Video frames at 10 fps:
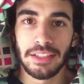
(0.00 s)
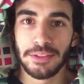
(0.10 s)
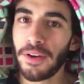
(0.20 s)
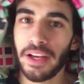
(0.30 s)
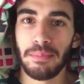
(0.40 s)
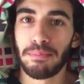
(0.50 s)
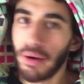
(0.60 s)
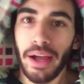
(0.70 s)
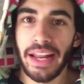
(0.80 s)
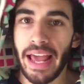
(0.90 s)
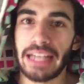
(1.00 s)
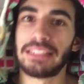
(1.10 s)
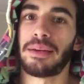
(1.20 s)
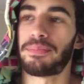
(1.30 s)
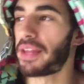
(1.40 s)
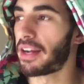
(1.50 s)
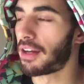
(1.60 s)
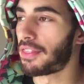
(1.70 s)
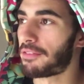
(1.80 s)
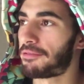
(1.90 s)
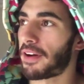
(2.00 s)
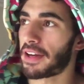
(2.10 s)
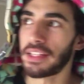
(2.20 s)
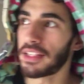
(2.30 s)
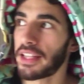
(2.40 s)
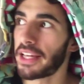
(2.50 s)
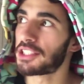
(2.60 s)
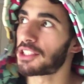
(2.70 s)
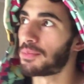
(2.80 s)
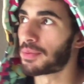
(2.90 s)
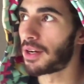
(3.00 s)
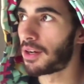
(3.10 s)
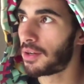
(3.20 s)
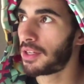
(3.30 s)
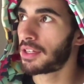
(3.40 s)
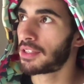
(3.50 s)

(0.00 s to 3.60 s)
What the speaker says: it's fucking bright ass up there on the fucking glacier, bro.